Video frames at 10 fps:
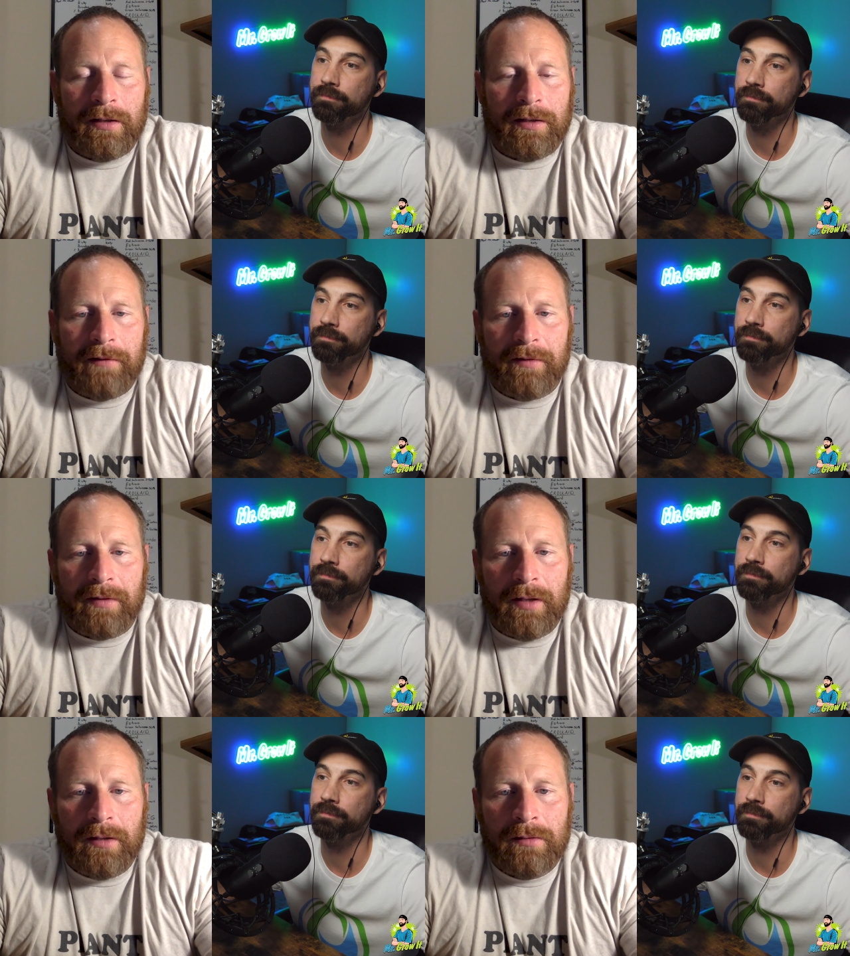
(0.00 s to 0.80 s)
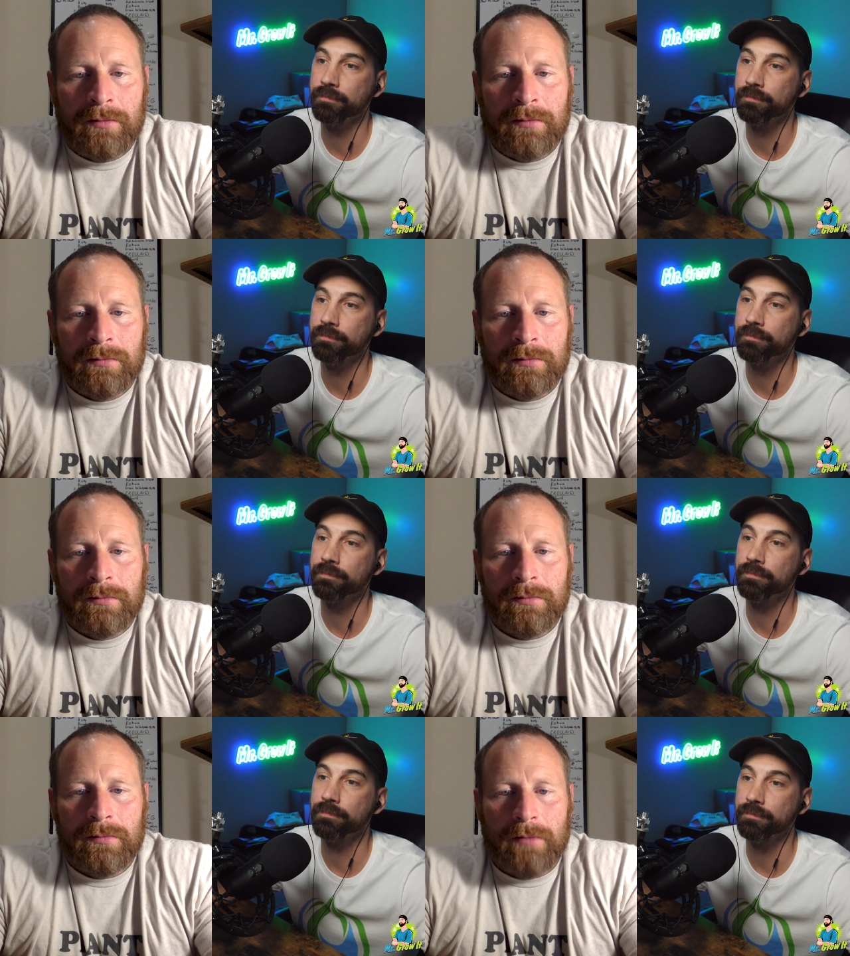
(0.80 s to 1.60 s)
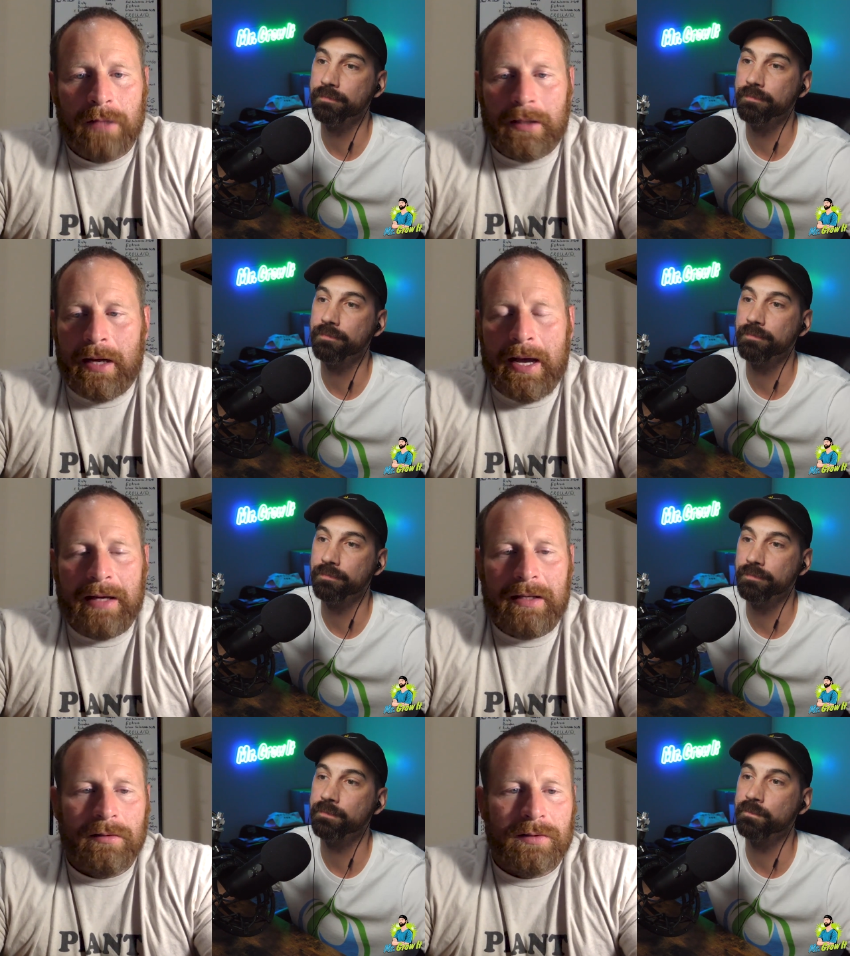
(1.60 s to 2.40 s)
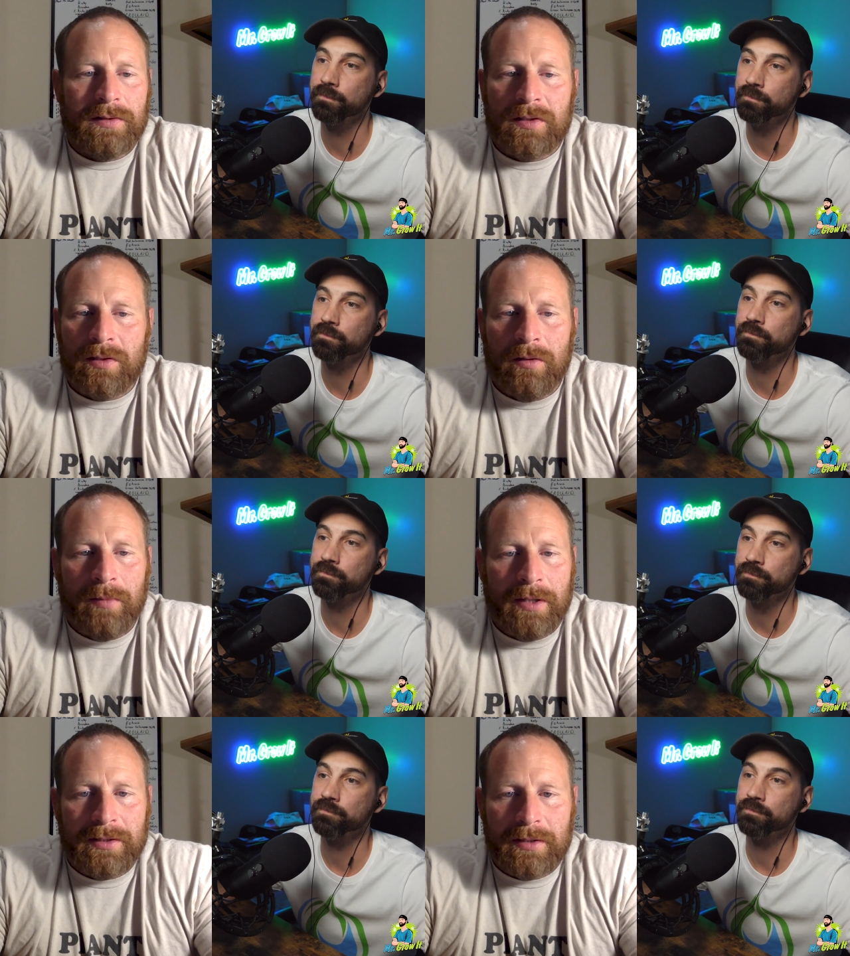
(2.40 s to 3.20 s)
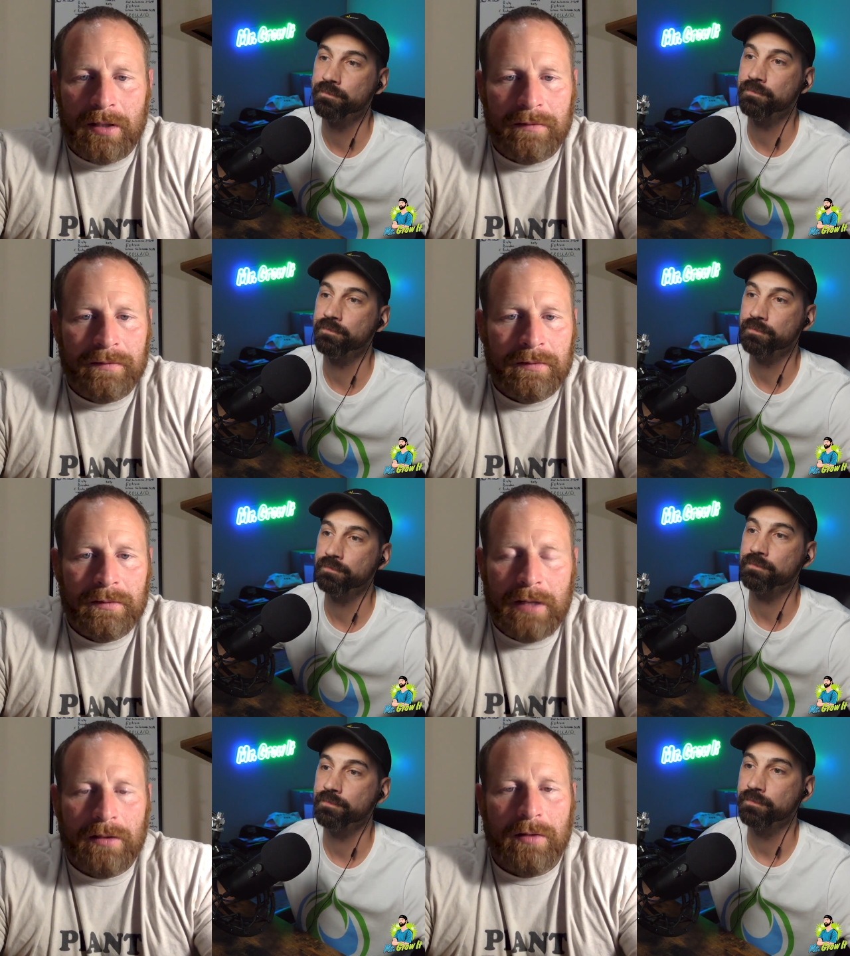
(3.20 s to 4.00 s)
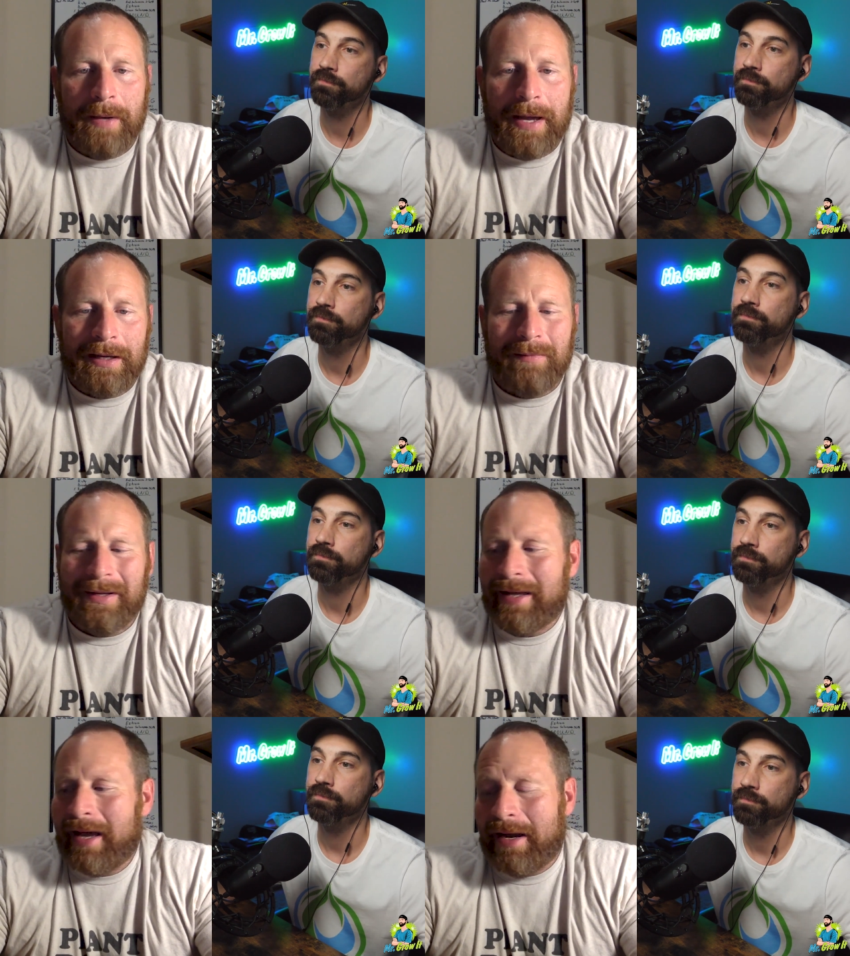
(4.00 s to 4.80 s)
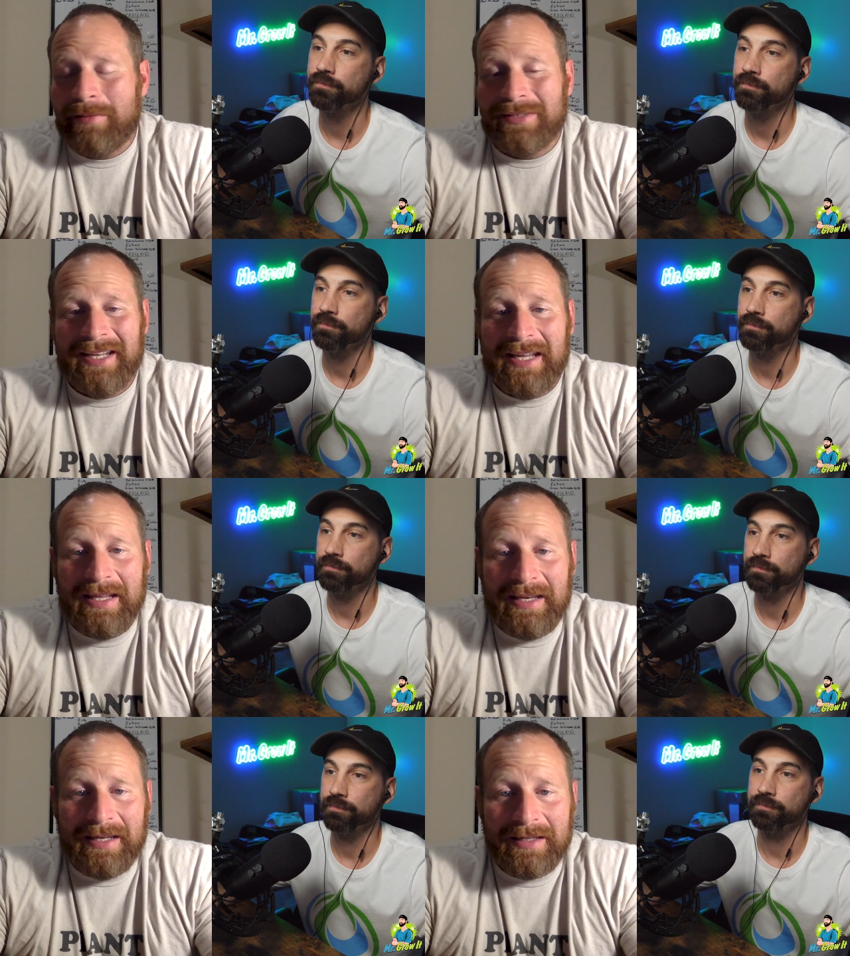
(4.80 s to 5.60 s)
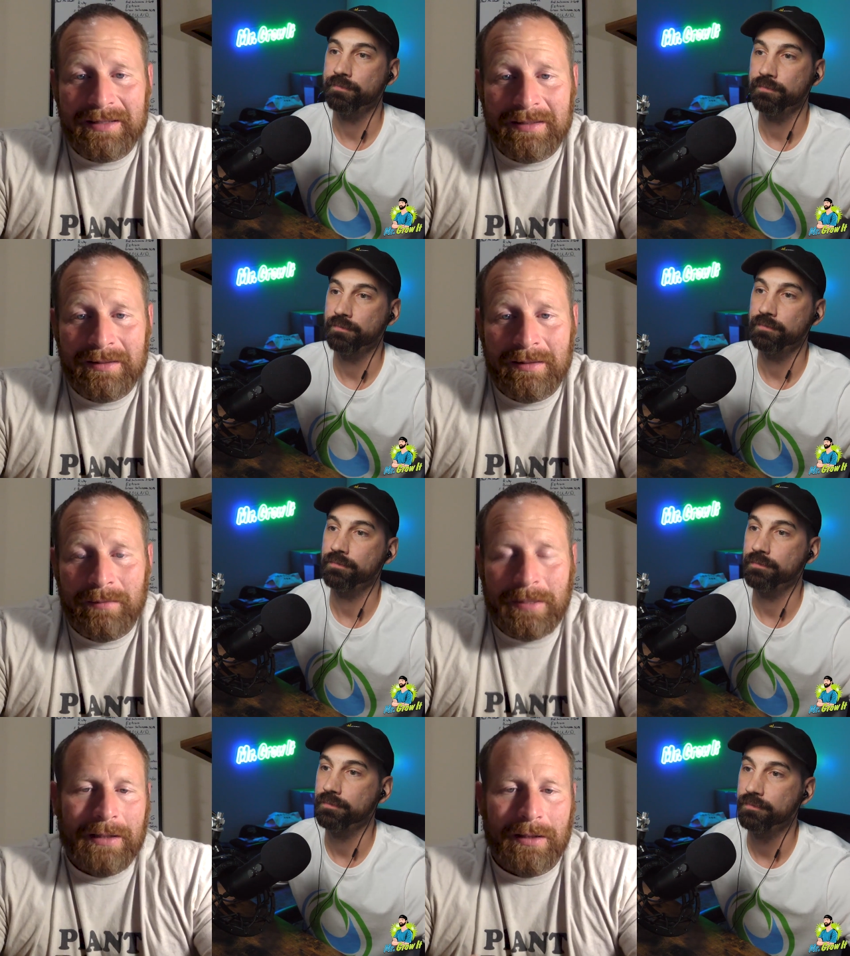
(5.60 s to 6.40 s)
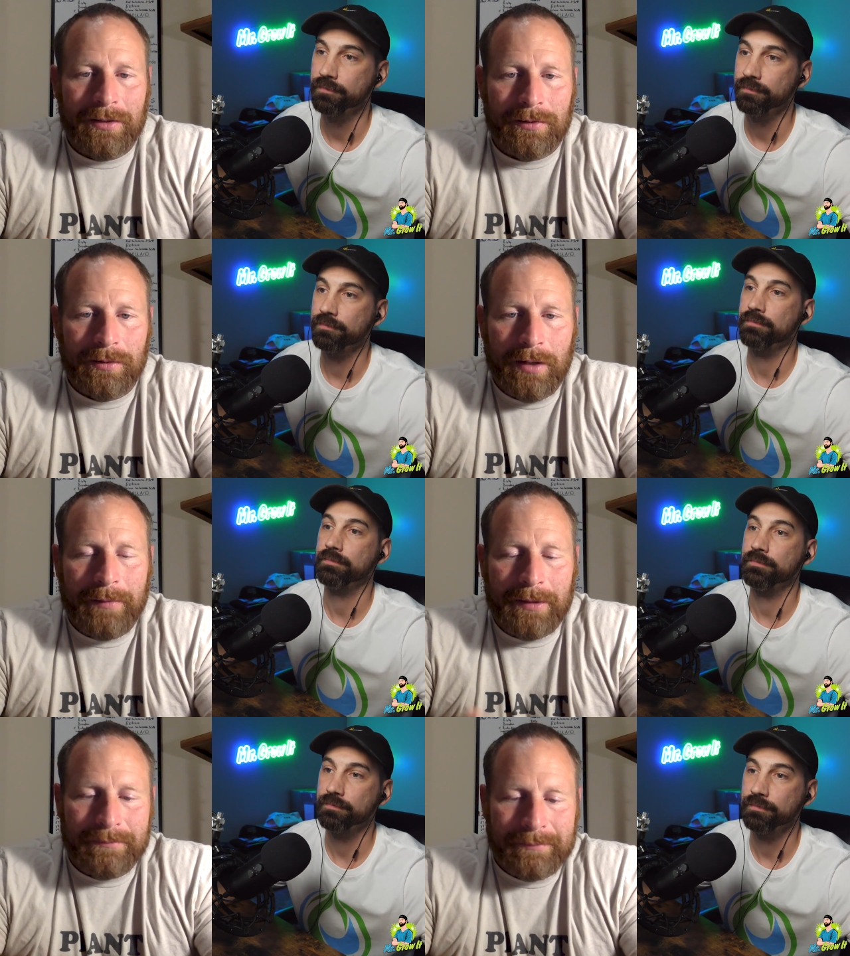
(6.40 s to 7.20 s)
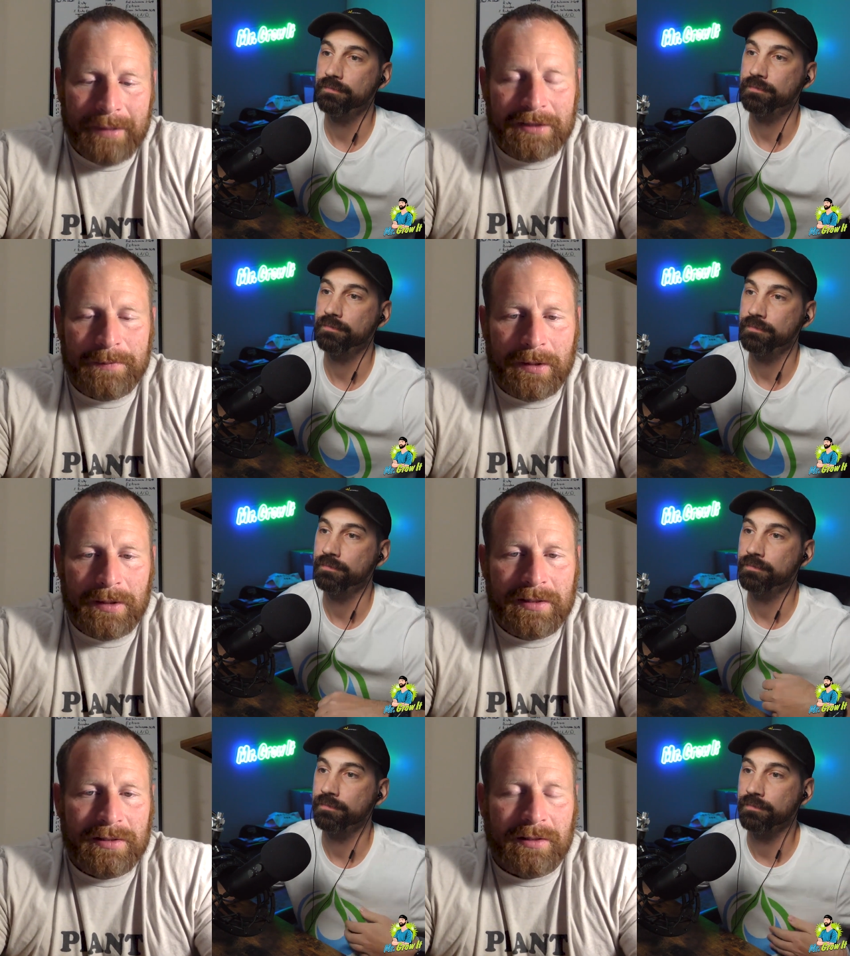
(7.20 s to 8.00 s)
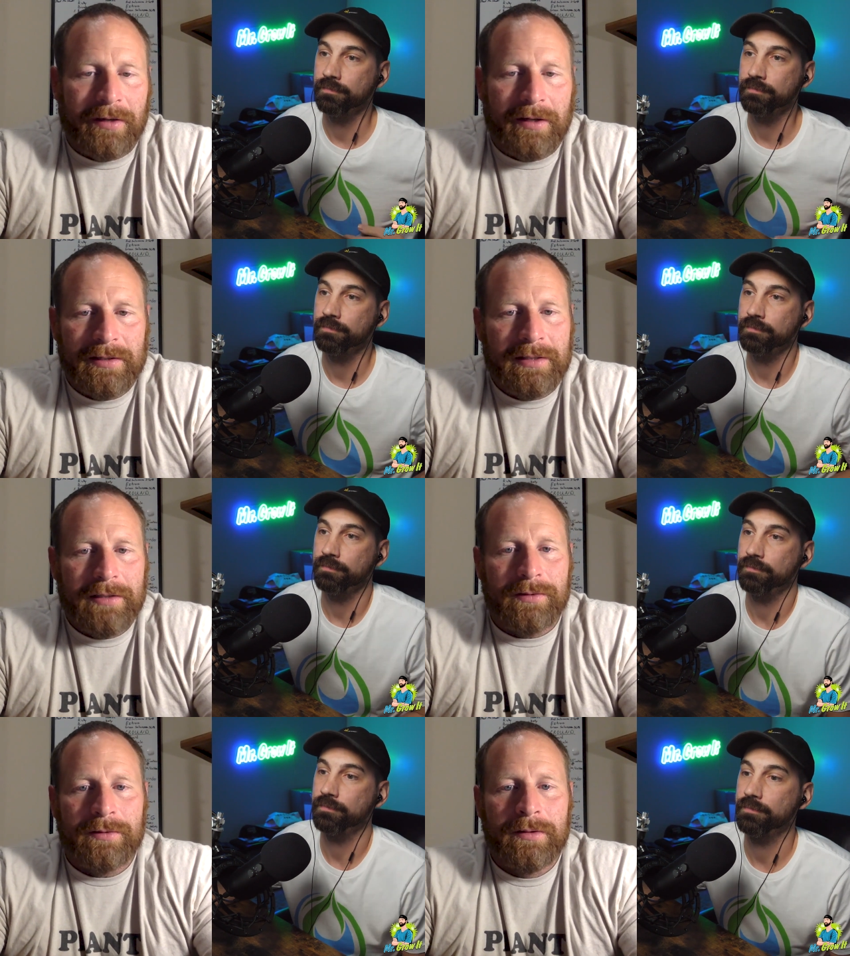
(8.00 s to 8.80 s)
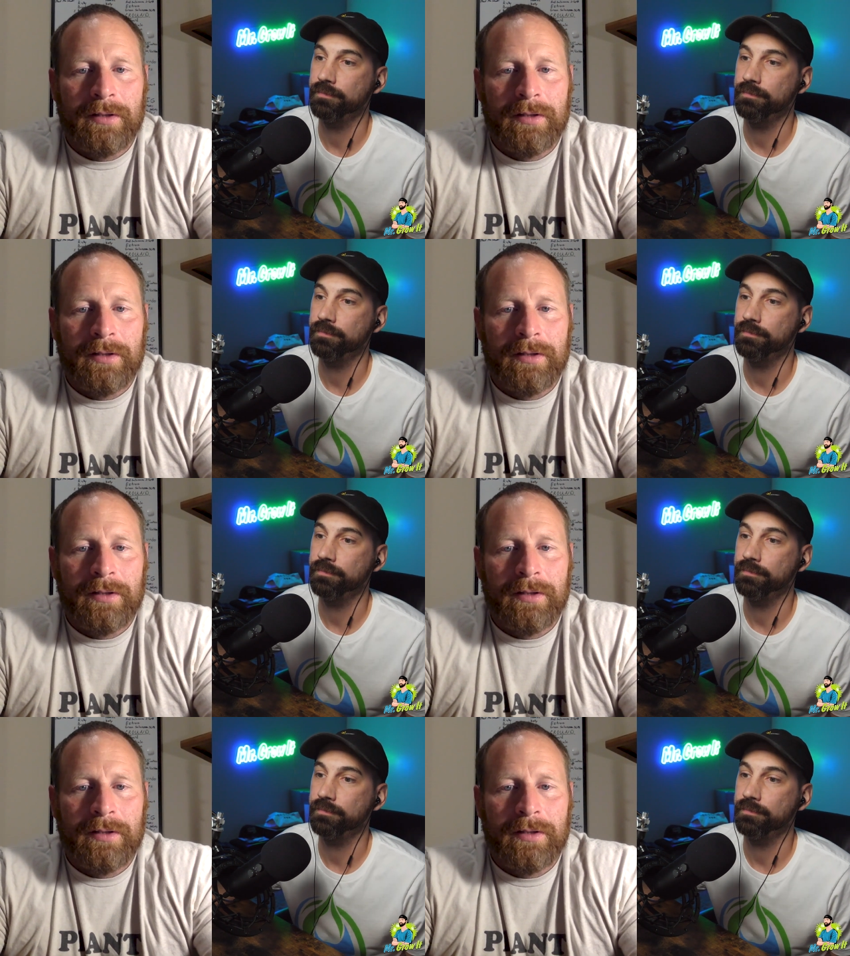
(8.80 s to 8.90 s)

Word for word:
Speaker 1: killing everything. Like, I killed so much stuff. I look back and I'm like, God, I was an idiot. But I learned. I mean, experience is the greatest teacher.